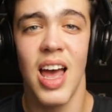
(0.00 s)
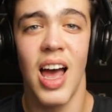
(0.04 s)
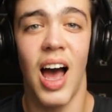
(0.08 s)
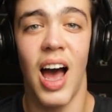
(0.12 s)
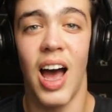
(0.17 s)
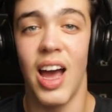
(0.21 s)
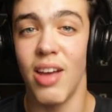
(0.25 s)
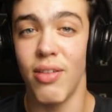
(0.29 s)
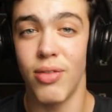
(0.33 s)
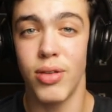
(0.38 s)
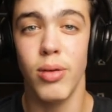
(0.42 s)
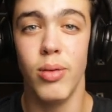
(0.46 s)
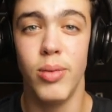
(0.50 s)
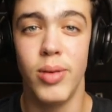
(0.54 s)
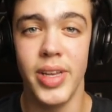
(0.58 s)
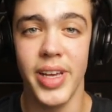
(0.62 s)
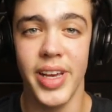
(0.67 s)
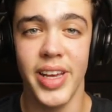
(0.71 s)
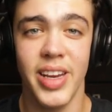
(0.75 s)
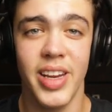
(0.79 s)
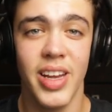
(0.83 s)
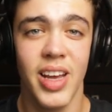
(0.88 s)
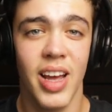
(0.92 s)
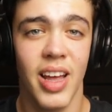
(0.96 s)
If you
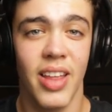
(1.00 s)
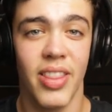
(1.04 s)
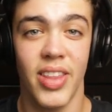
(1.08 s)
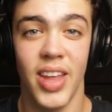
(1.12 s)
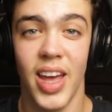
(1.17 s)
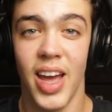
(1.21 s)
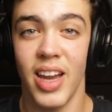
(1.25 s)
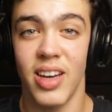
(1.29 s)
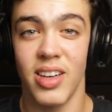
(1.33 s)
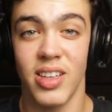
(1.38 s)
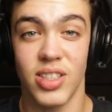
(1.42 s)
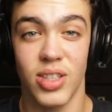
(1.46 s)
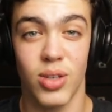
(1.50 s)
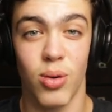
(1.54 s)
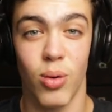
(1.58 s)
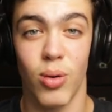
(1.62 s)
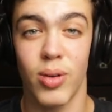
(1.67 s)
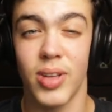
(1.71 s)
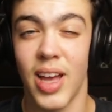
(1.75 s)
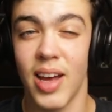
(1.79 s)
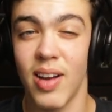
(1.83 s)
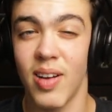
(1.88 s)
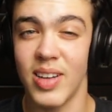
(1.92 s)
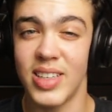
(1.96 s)
did, then scroll
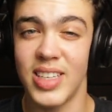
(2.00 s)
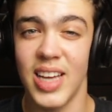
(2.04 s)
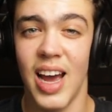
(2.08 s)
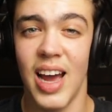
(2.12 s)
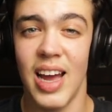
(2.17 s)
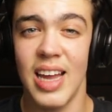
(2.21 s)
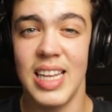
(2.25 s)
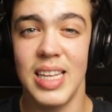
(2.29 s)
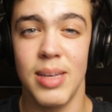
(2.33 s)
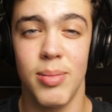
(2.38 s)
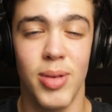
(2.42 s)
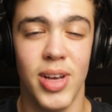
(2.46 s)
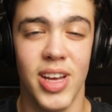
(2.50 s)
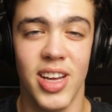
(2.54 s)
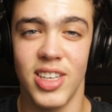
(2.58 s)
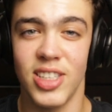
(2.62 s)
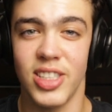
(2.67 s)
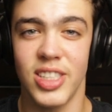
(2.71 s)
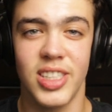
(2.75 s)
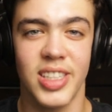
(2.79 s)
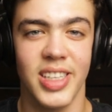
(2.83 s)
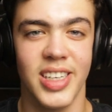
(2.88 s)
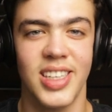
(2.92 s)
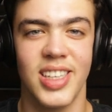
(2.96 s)
down a tiny bit and
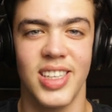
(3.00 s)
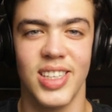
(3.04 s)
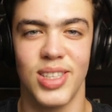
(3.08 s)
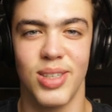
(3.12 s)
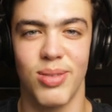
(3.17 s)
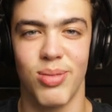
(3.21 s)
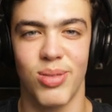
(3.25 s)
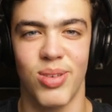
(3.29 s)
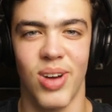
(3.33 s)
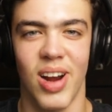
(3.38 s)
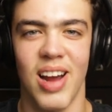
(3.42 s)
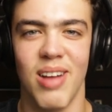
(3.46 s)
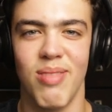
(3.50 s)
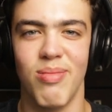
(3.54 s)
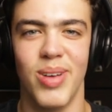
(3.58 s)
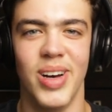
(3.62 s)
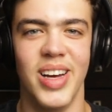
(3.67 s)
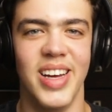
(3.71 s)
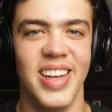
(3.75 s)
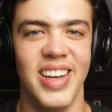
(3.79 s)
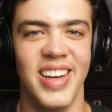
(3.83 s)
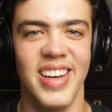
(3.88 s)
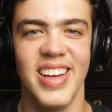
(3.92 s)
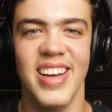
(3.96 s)
just click the subscribe
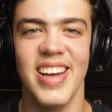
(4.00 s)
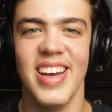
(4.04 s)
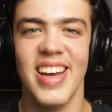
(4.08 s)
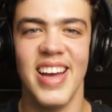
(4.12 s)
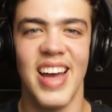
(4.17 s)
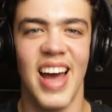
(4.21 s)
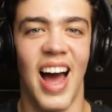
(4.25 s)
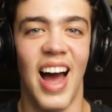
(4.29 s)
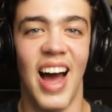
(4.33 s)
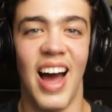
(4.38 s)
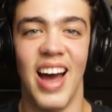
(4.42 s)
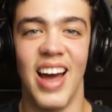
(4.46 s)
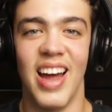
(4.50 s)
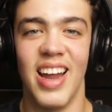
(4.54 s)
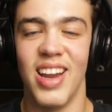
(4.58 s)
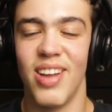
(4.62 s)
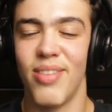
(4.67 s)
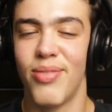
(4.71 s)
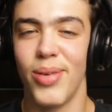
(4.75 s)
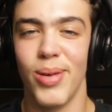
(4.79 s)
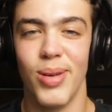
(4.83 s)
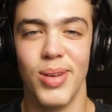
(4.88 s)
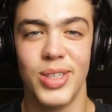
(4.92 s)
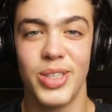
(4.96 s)
button.
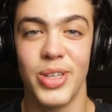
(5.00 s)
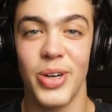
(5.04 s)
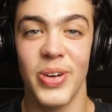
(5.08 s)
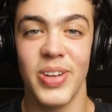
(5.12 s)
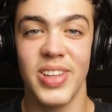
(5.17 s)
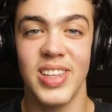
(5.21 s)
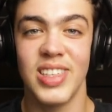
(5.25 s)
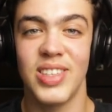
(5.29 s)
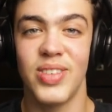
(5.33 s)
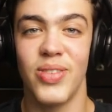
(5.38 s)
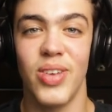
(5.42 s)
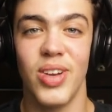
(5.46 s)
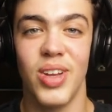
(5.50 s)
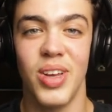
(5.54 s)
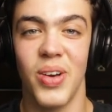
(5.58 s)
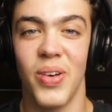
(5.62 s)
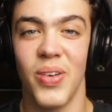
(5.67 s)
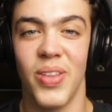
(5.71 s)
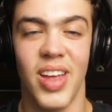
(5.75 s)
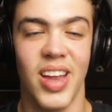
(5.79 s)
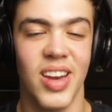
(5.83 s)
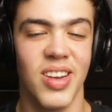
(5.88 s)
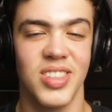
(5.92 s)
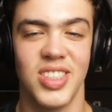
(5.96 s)
If you enjoyed this video,
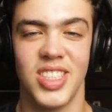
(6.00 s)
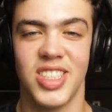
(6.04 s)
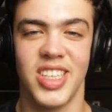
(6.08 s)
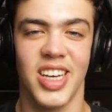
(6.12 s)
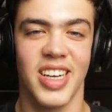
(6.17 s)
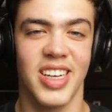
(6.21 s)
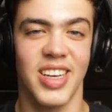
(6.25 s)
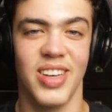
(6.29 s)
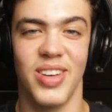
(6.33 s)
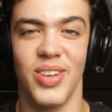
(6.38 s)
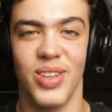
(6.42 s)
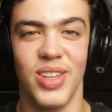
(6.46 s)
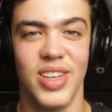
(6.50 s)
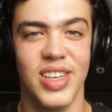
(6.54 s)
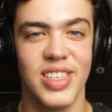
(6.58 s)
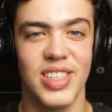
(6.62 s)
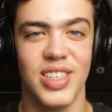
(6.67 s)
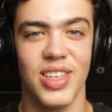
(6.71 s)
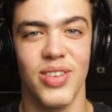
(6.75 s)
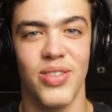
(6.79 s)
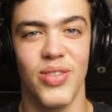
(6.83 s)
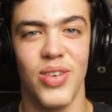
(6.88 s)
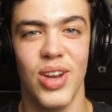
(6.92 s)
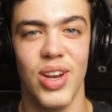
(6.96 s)
then you should check out this
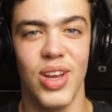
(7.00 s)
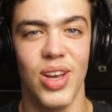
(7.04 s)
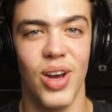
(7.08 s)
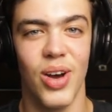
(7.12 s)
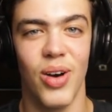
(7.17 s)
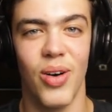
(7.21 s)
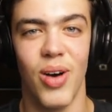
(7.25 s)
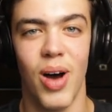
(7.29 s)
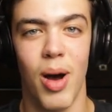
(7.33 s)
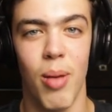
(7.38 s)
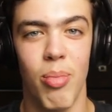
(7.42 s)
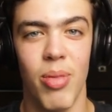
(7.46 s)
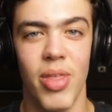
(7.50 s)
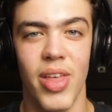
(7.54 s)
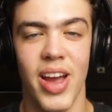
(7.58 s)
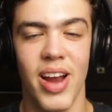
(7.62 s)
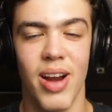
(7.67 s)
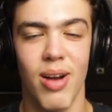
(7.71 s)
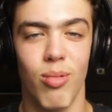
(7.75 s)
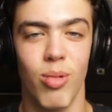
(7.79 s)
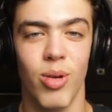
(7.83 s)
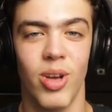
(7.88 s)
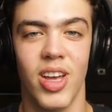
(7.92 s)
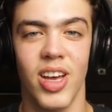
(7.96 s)
video up
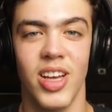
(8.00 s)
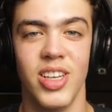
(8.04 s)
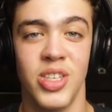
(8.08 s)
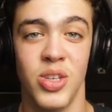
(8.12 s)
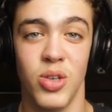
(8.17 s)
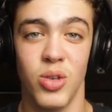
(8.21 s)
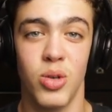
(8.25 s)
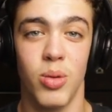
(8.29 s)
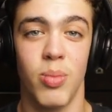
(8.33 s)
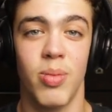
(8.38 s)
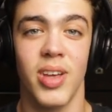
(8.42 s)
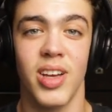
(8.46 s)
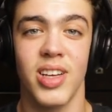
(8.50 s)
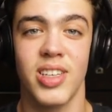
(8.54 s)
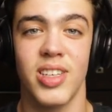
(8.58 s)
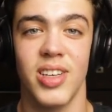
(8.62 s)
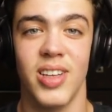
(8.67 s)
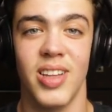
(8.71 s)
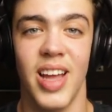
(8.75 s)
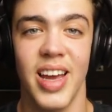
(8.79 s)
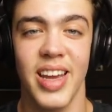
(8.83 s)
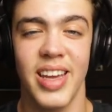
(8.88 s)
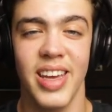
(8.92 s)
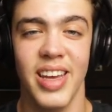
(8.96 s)
there because YouTube thinks
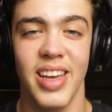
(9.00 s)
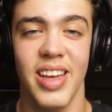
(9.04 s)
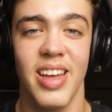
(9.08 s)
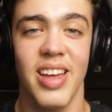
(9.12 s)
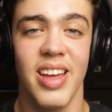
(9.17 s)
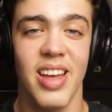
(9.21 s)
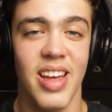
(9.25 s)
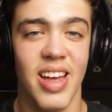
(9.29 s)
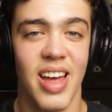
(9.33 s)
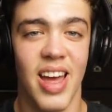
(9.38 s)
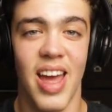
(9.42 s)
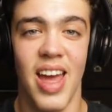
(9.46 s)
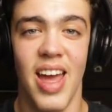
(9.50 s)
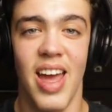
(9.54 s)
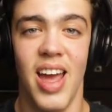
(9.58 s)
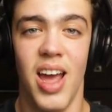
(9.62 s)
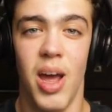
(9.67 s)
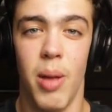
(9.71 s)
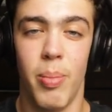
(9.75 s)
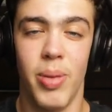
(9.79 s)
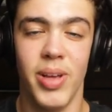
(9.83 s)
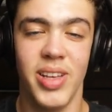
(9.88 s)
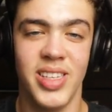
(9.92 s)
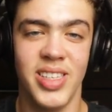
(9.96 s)
you'll like it.
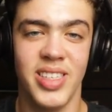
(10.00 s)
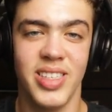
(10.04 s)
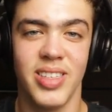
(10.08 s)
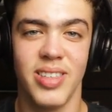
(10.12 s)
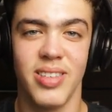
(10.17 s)
And peace.